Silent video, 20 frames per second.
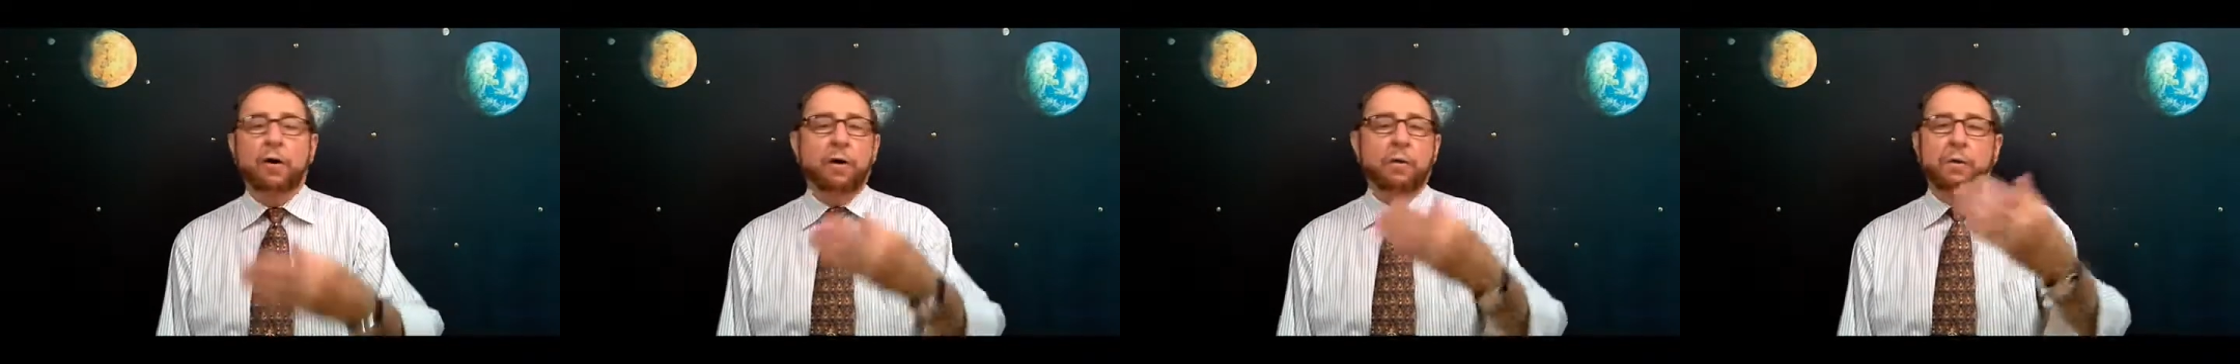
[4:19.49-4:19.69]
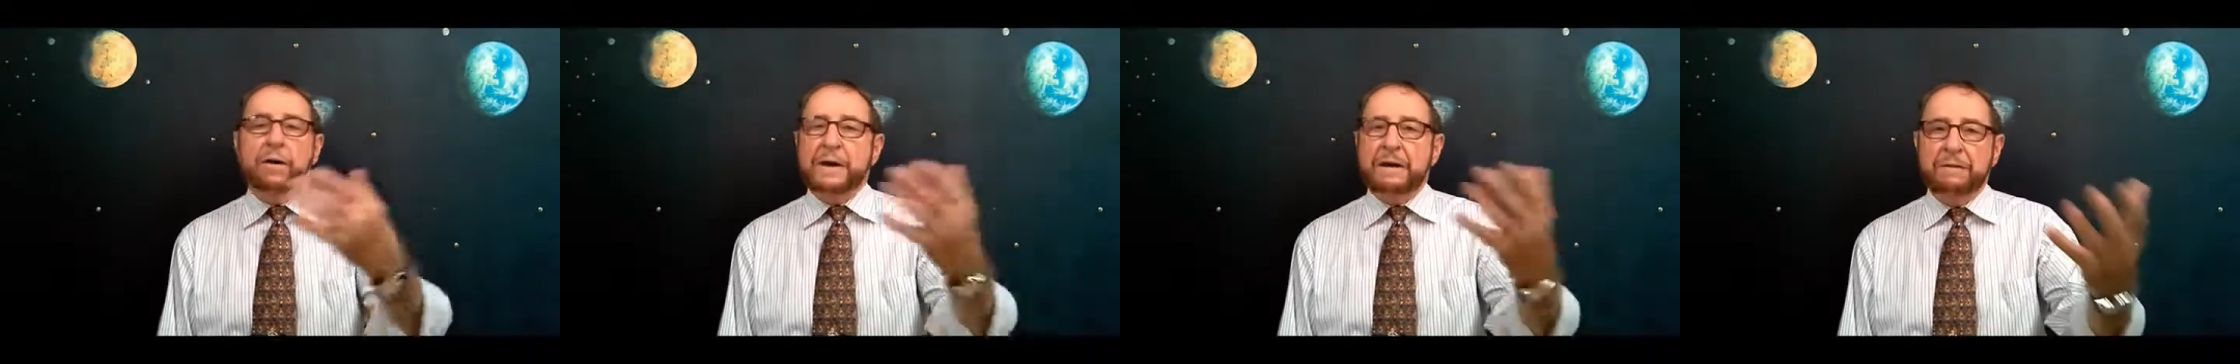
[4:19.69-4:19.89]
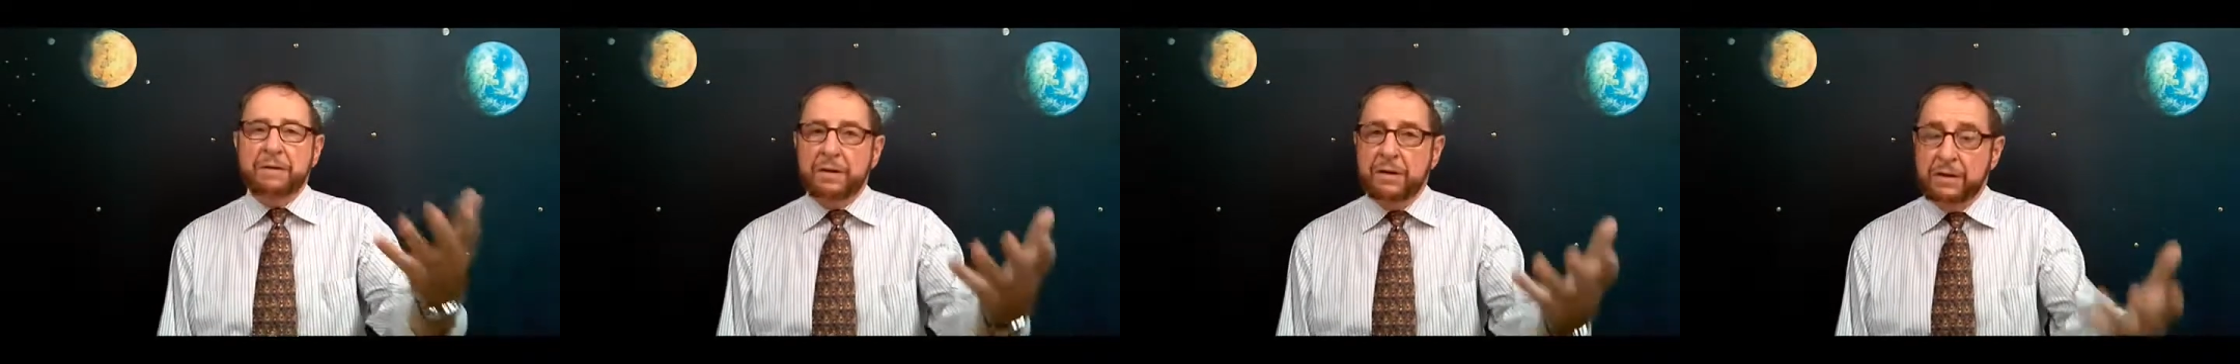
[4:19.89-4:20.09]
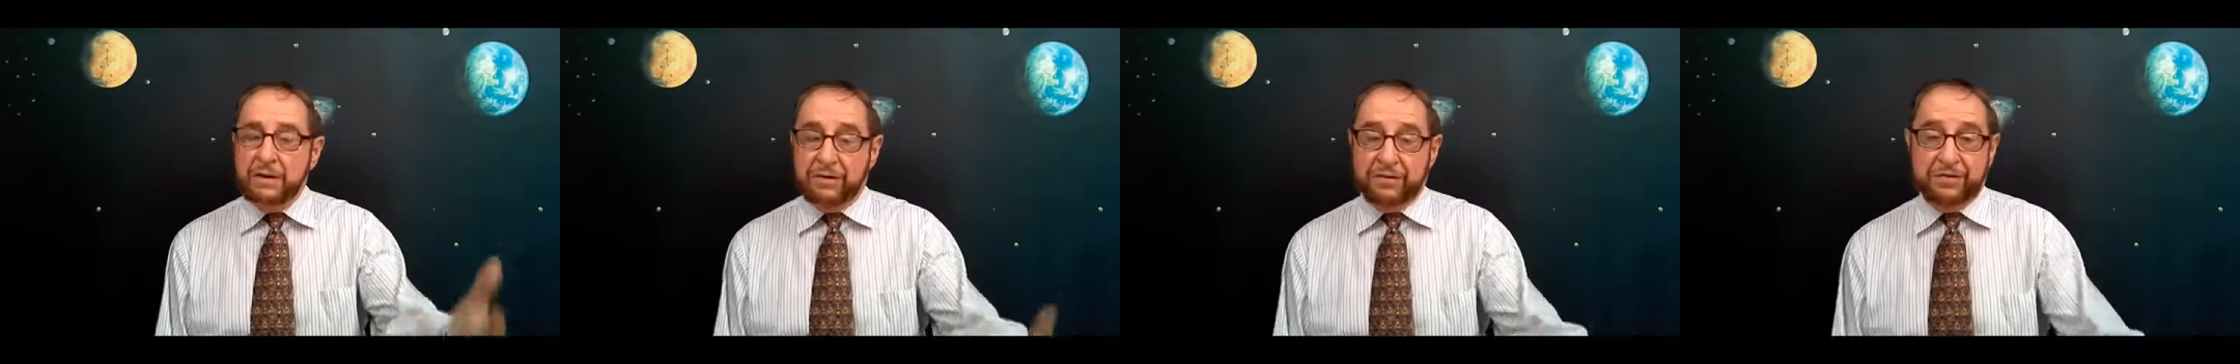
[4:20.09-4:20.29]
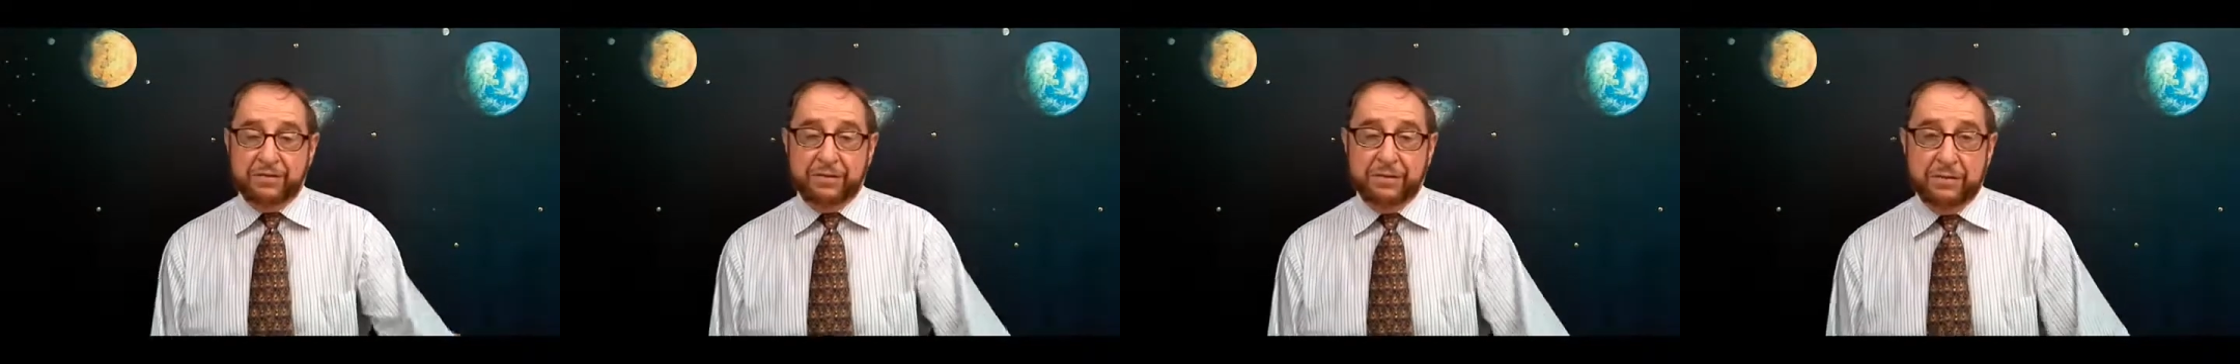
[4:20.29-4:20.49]
or whatever it
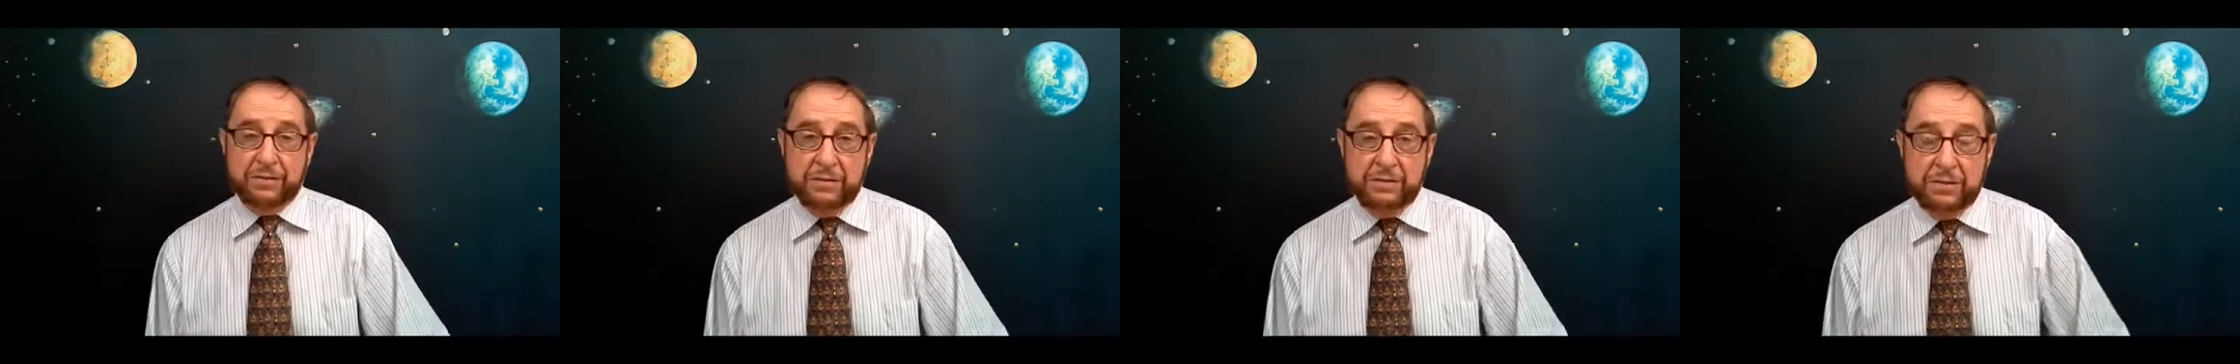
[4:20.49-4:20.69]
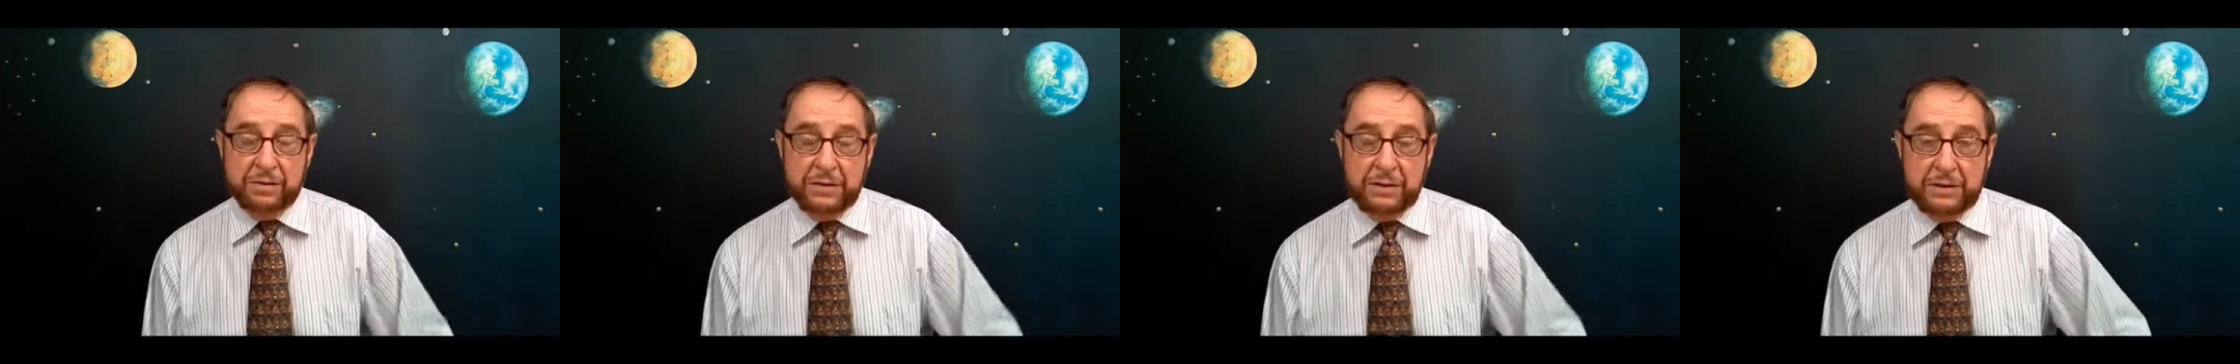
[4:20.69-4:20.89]
is.